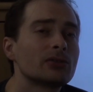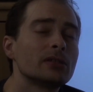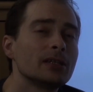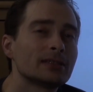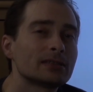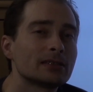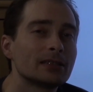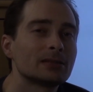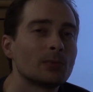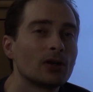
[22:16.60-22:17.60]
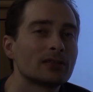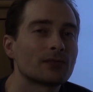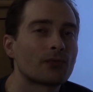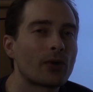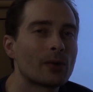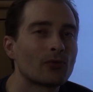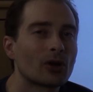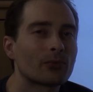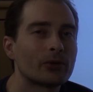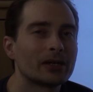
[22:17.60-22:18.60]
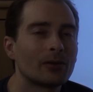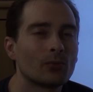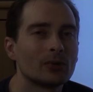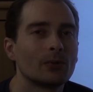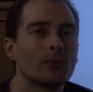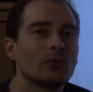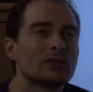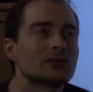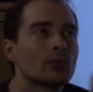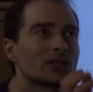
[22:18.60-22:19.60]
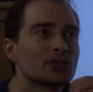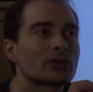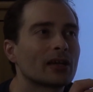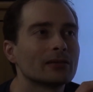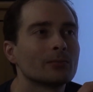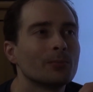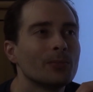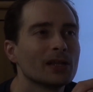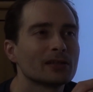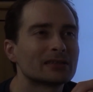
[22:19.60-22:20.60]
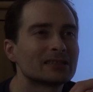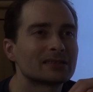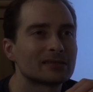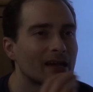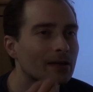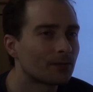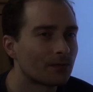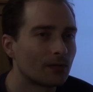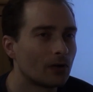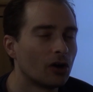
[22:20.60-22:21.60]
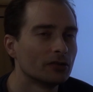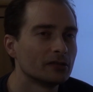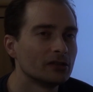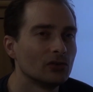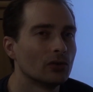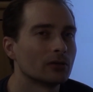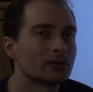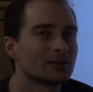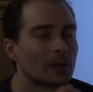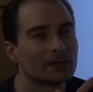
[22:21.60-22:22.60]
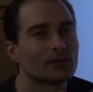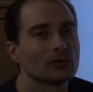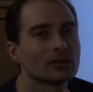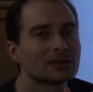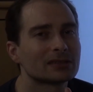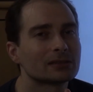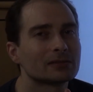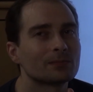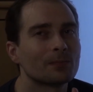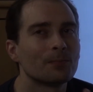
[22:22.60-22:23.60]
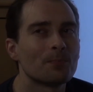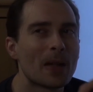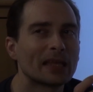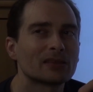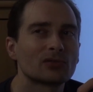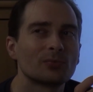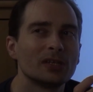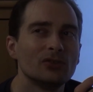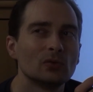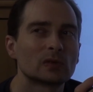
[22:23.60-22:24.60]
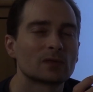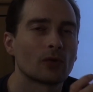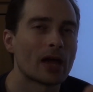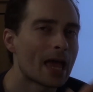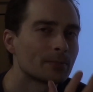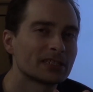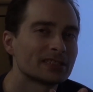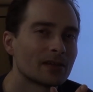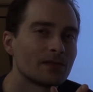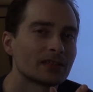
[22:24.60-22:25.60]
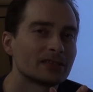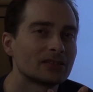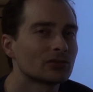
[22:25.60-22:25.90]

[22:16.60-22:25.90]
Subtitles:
Qt is more or less a framework with which you can build stuff on your smartphone. It's meant to be used for apps and stuff like that.